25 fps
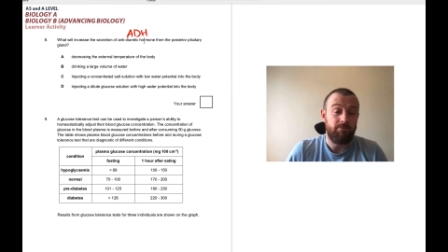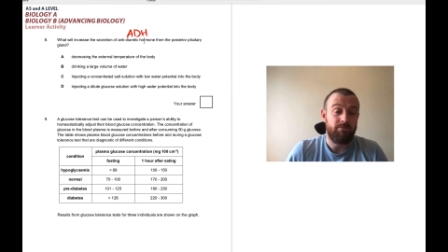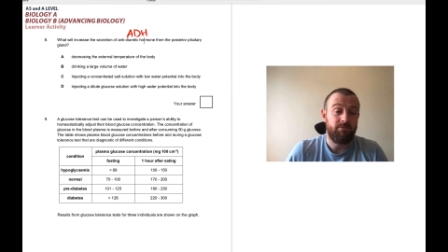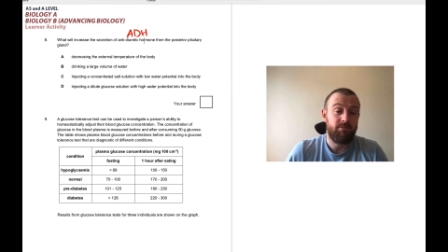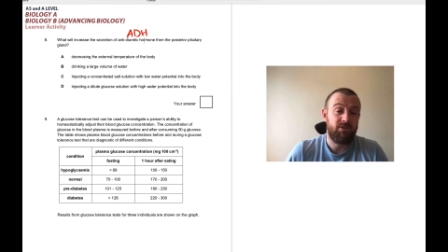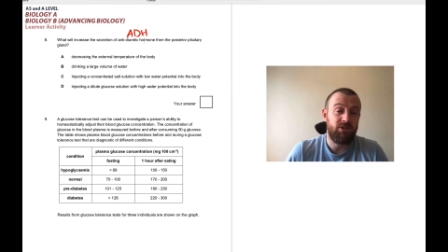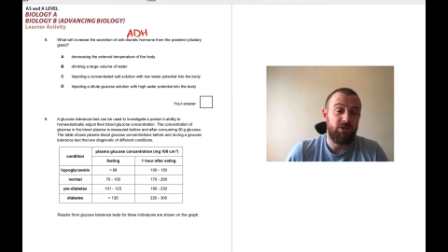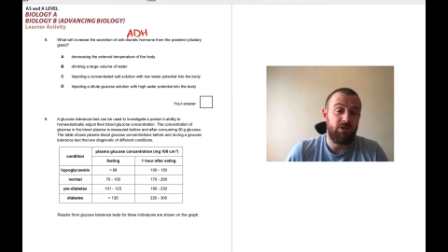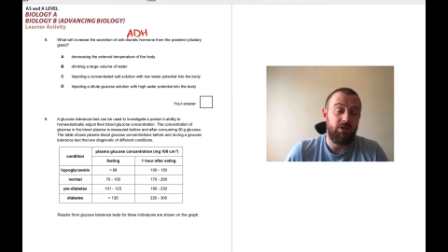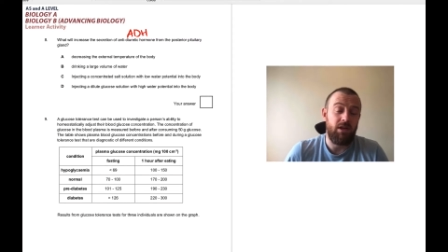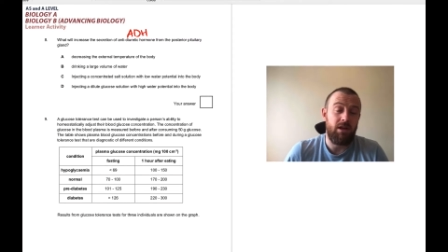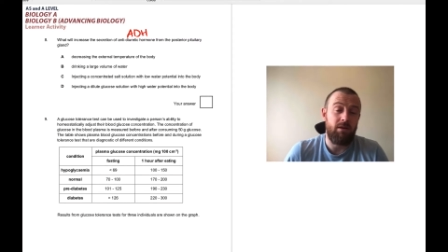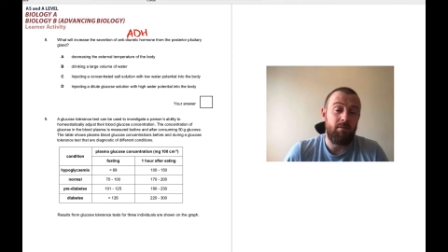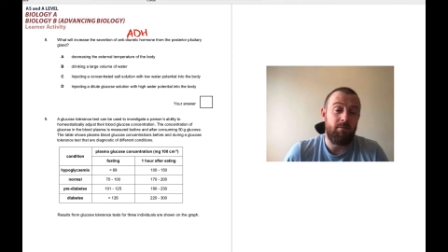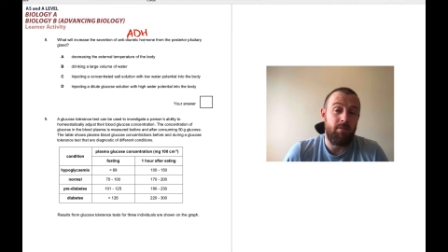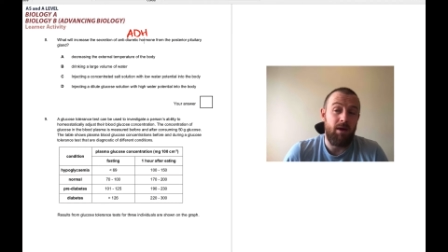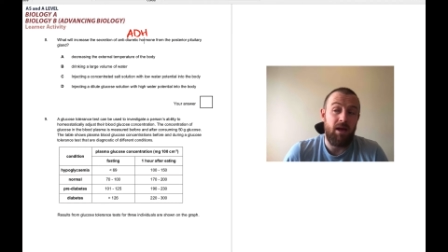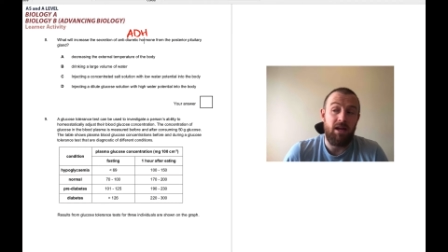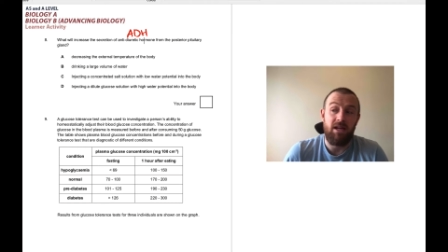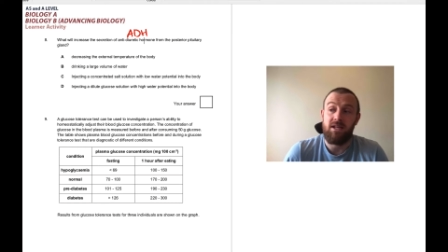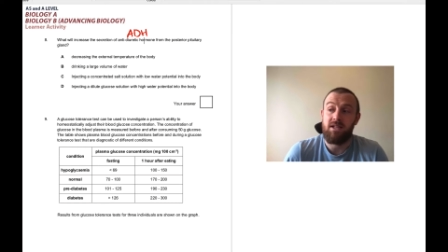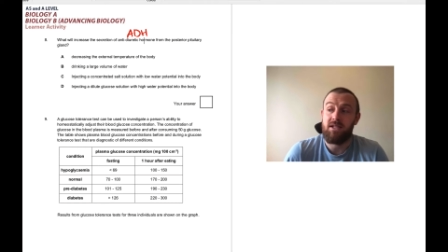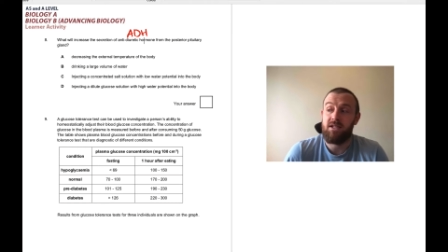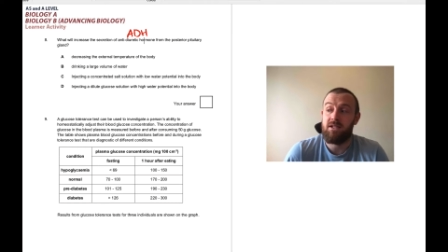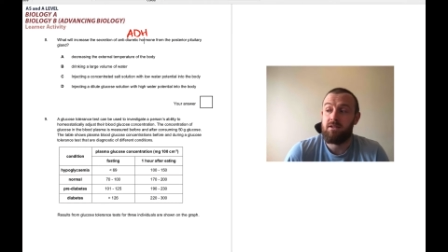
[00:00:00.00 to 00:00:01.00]
So it
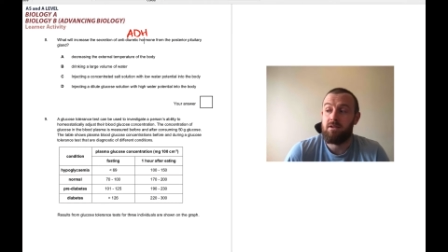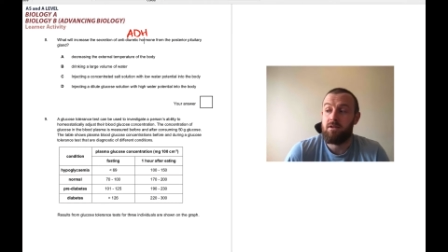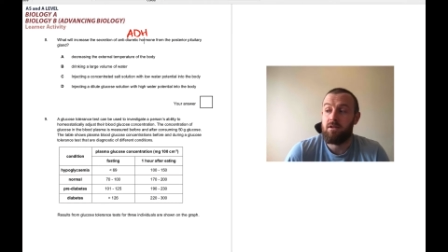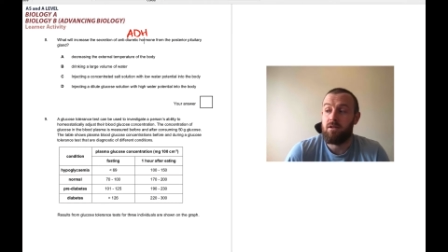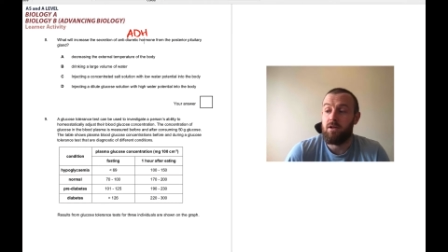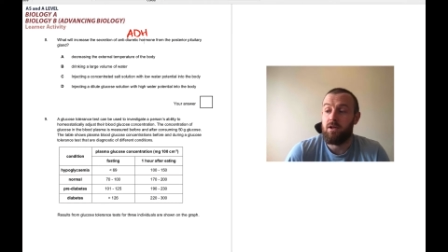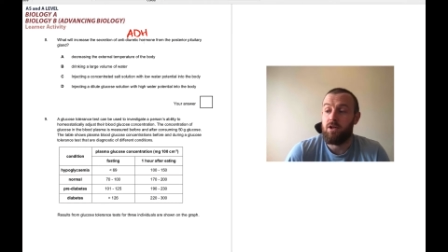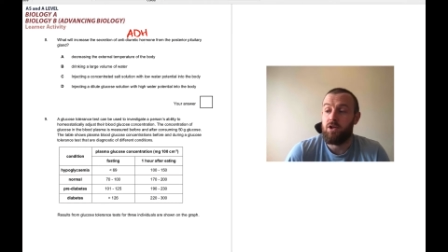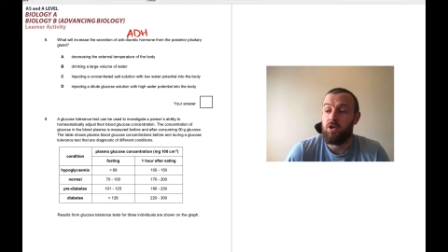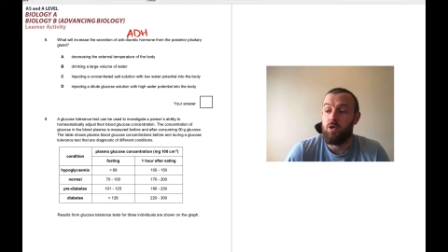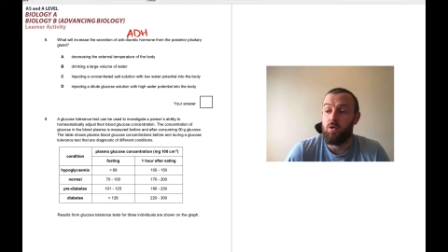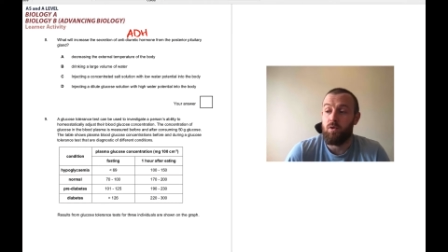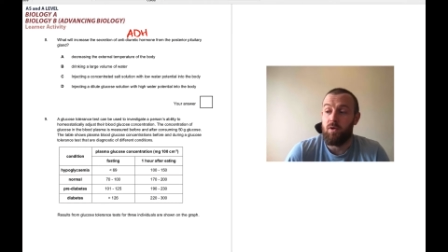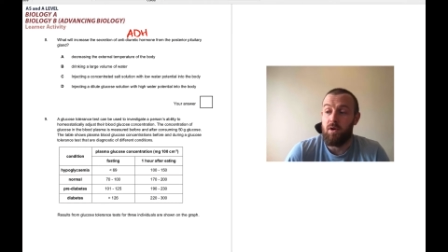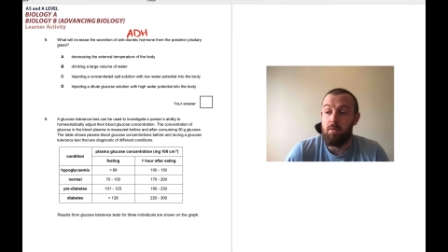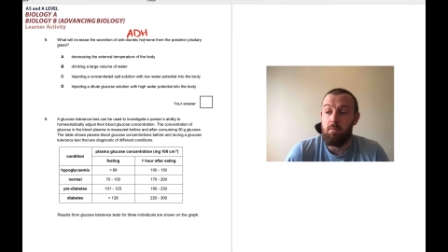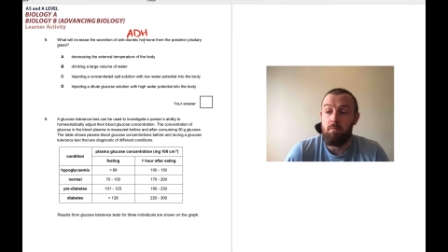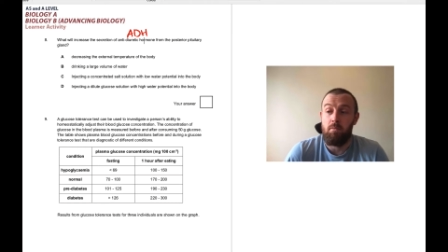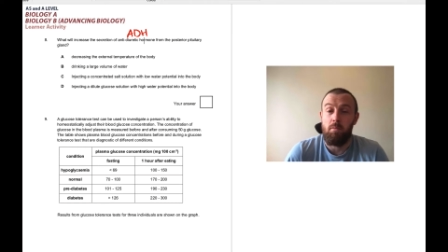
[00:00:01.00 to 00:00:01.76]
makes the urine